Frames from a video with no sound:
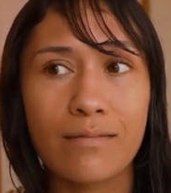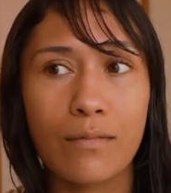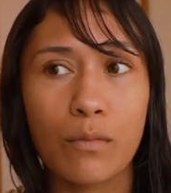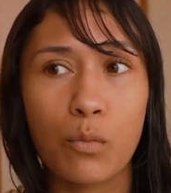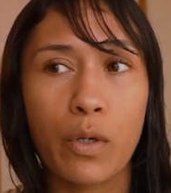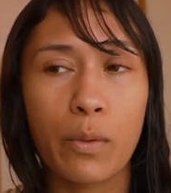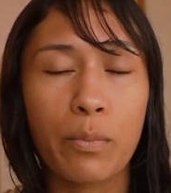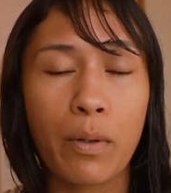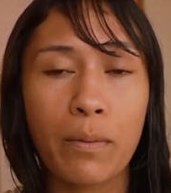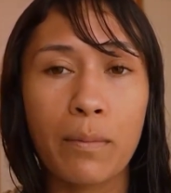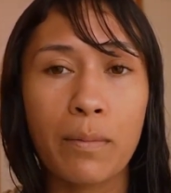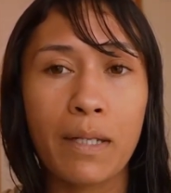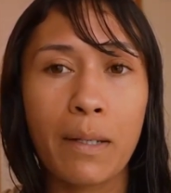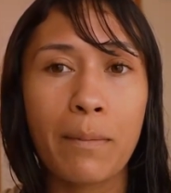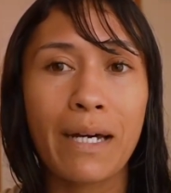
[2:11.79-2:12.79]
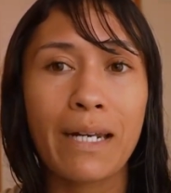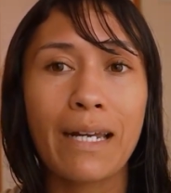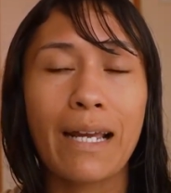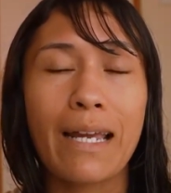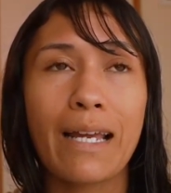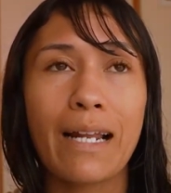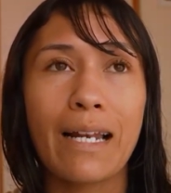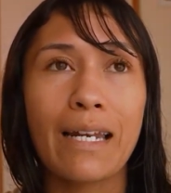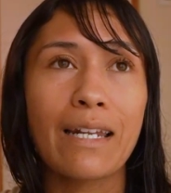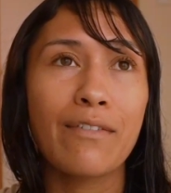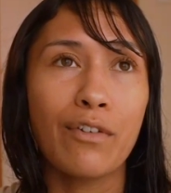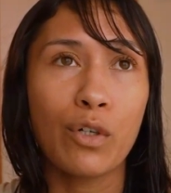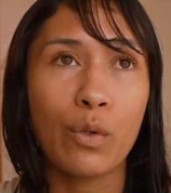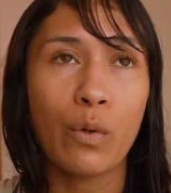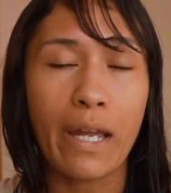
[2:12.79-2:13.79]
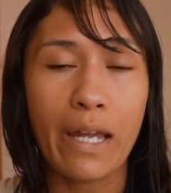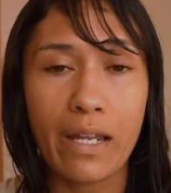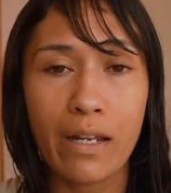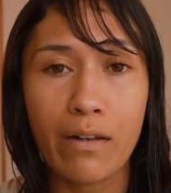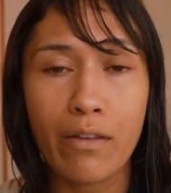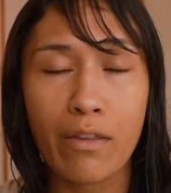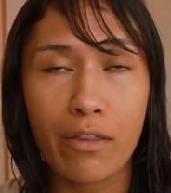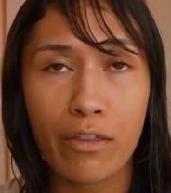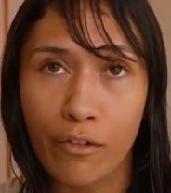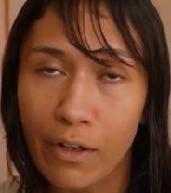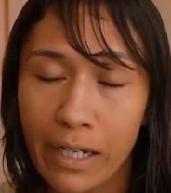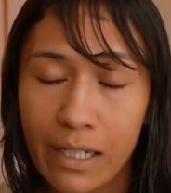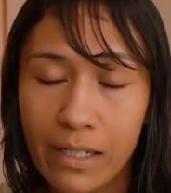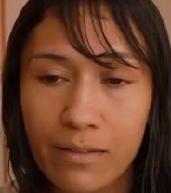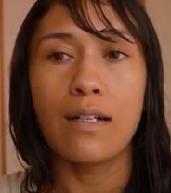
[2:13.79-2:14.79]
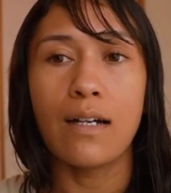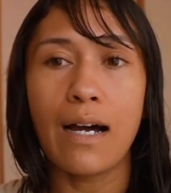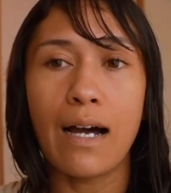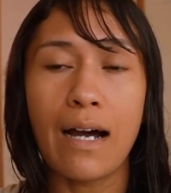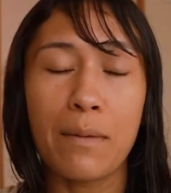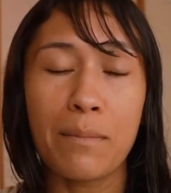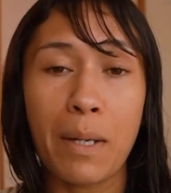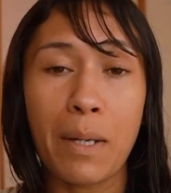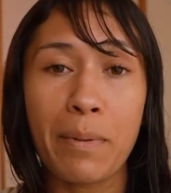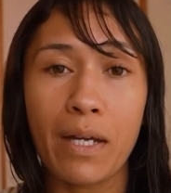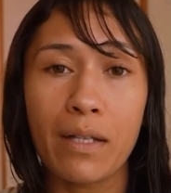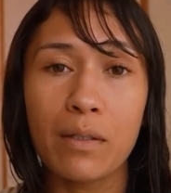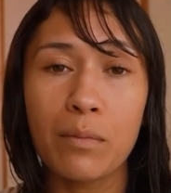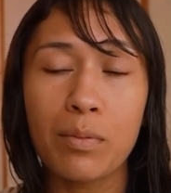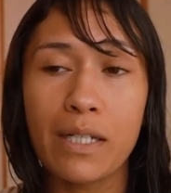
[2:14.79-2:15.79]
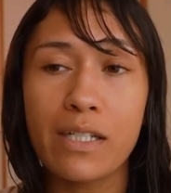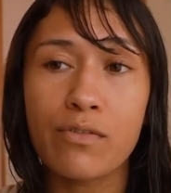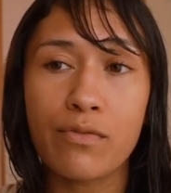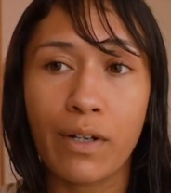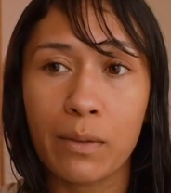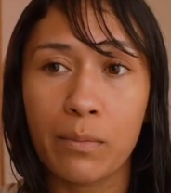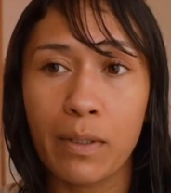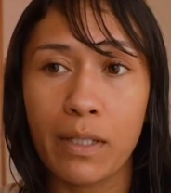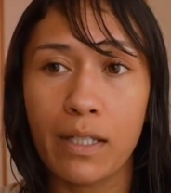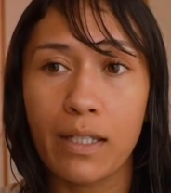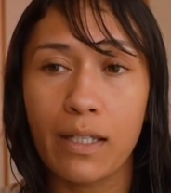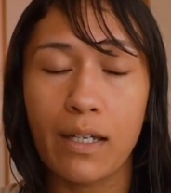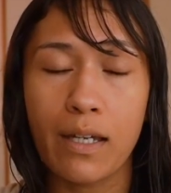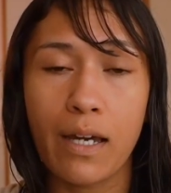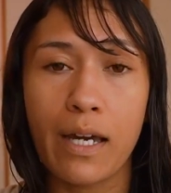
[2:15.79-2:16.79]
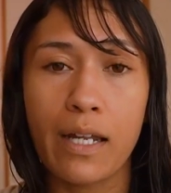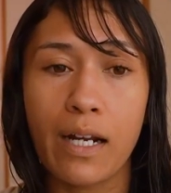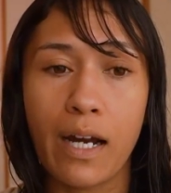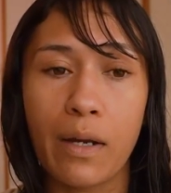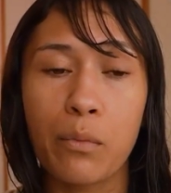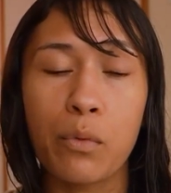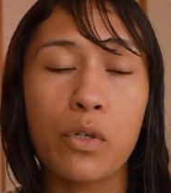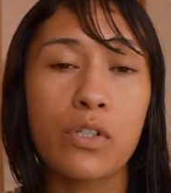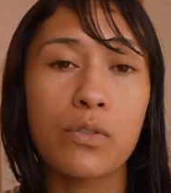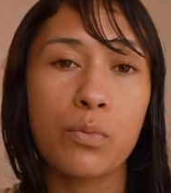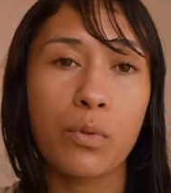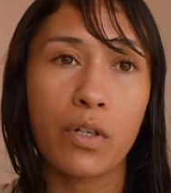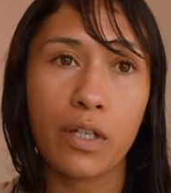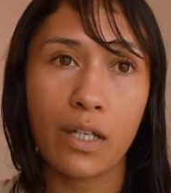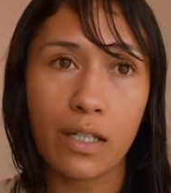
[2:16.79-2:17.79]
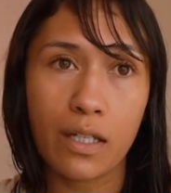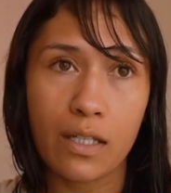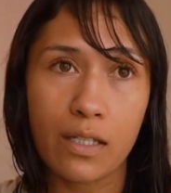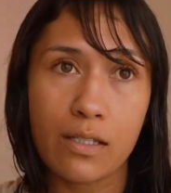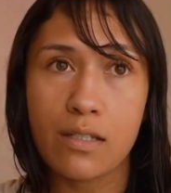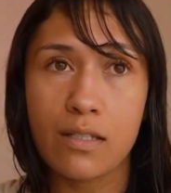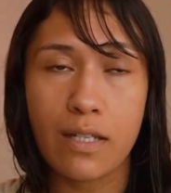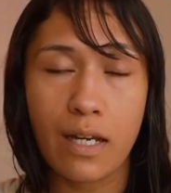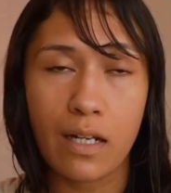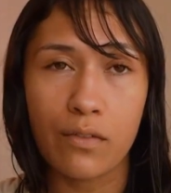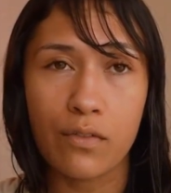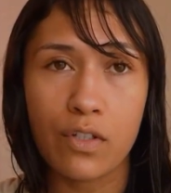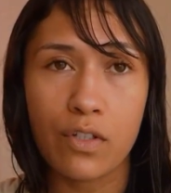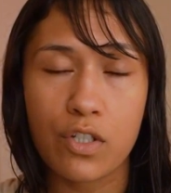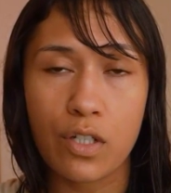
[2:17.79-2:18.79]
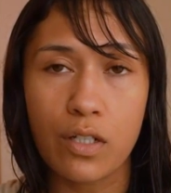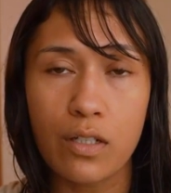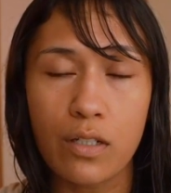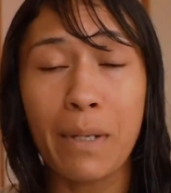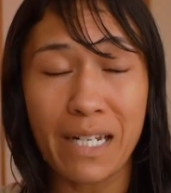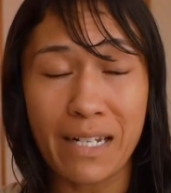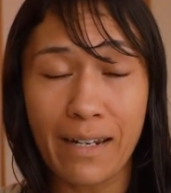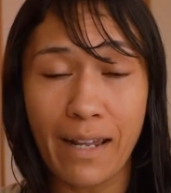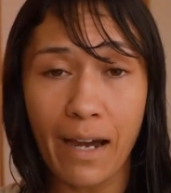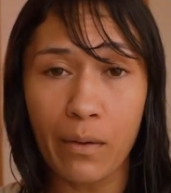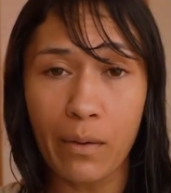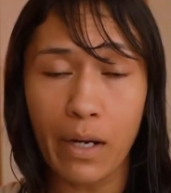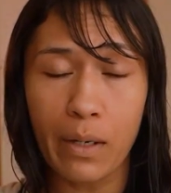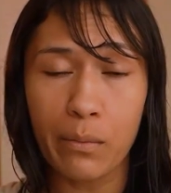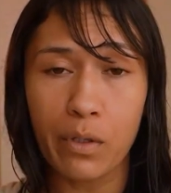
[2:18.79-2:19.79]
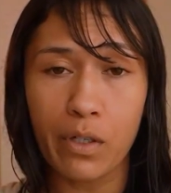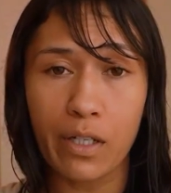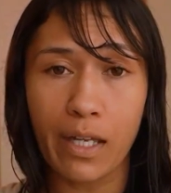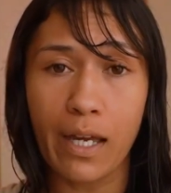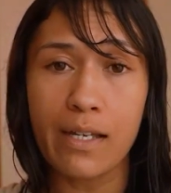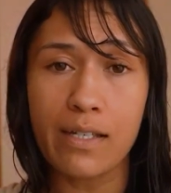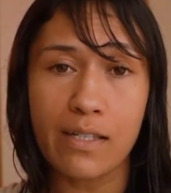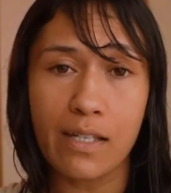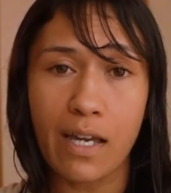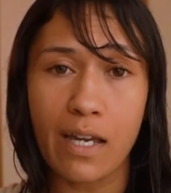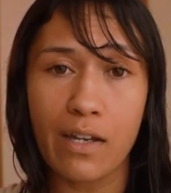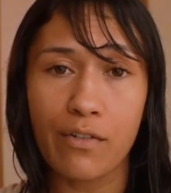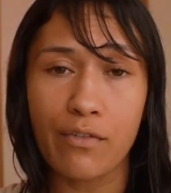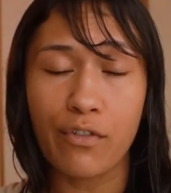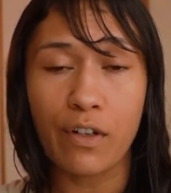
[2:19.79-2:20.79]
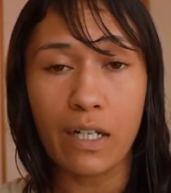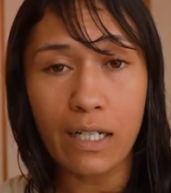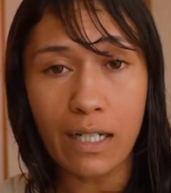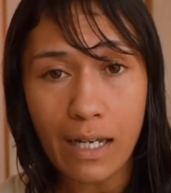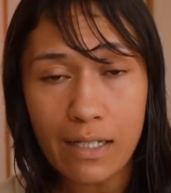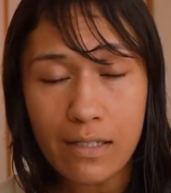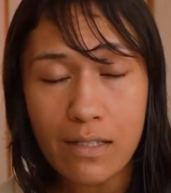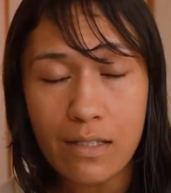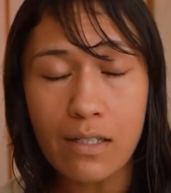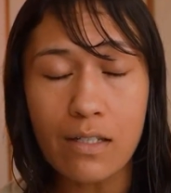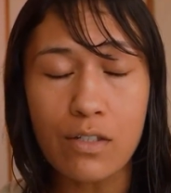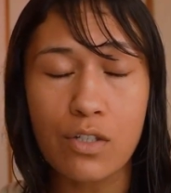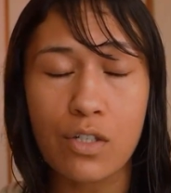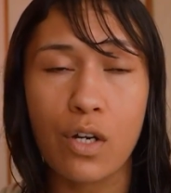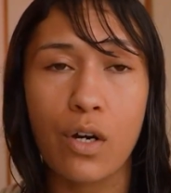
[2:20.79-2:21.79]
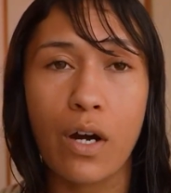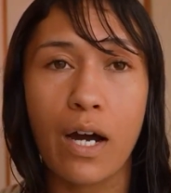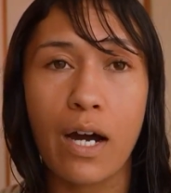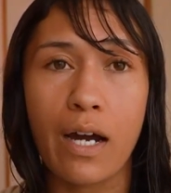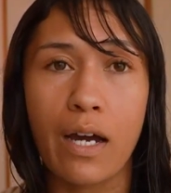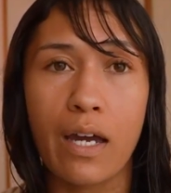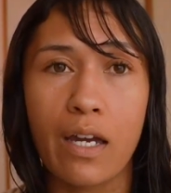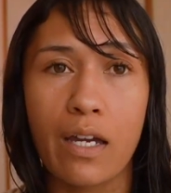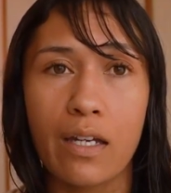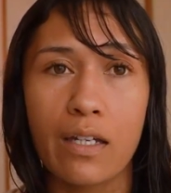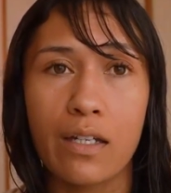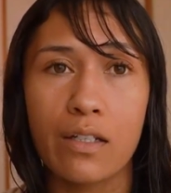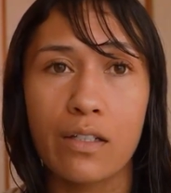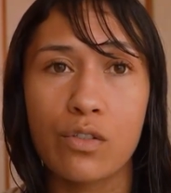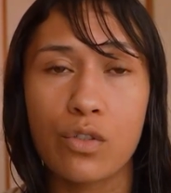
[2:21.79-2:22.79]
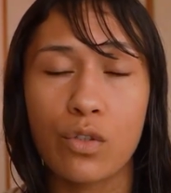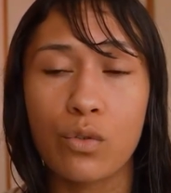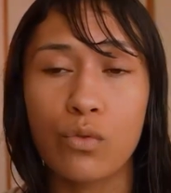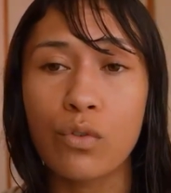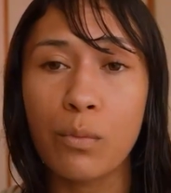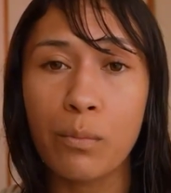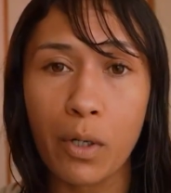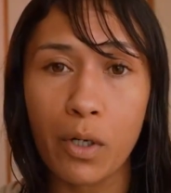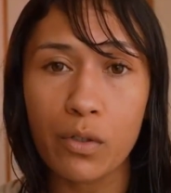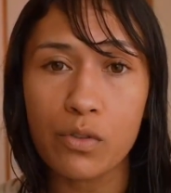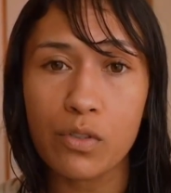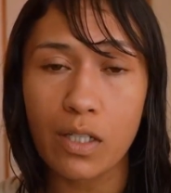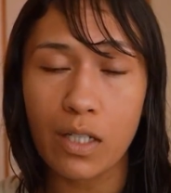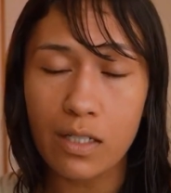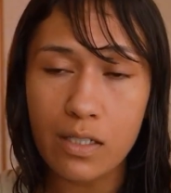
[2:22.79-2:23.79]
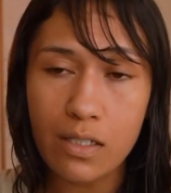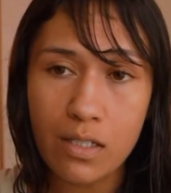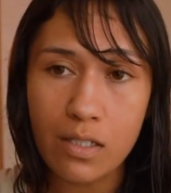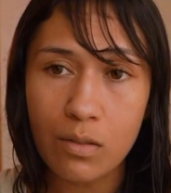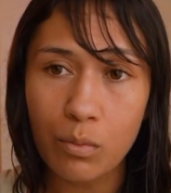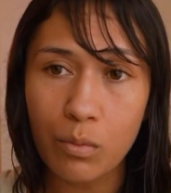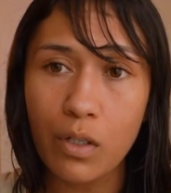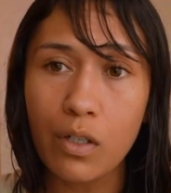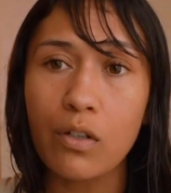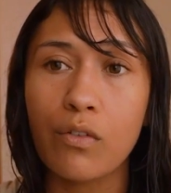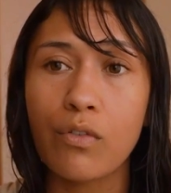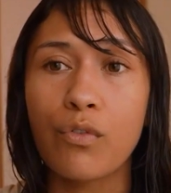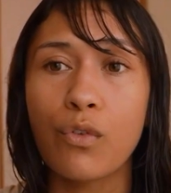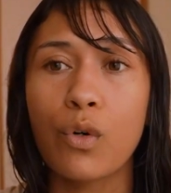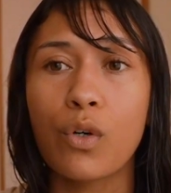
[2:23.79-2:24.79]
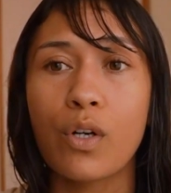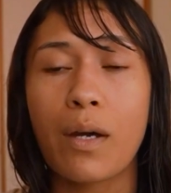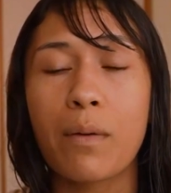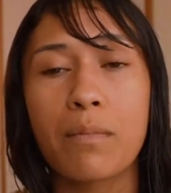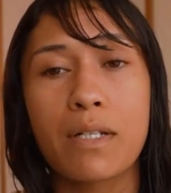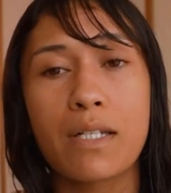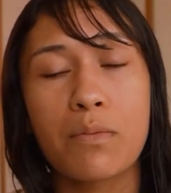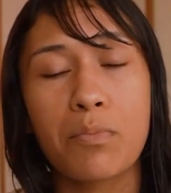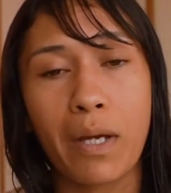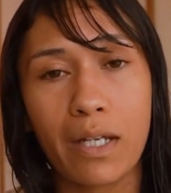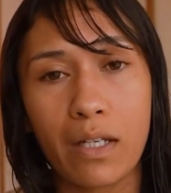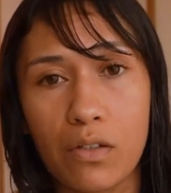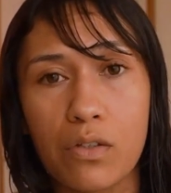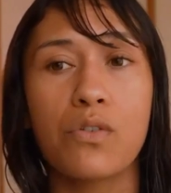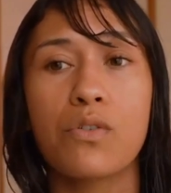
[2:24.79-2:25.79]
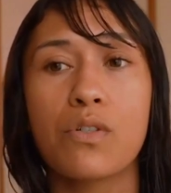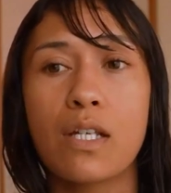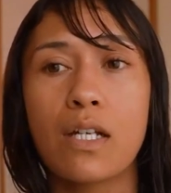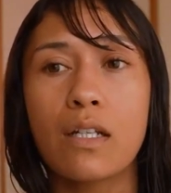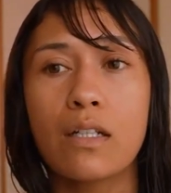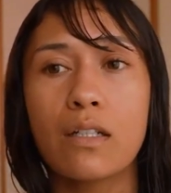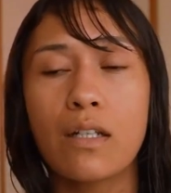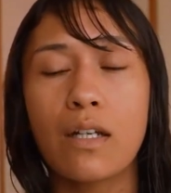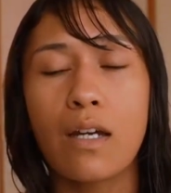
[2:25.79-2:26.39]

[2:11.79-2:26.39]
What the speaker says: we're probably about at level N3. My partner plays rugby here, and I was working in television, but now I work as a freelancer. So I do remote edit work for companies back in New Zealand,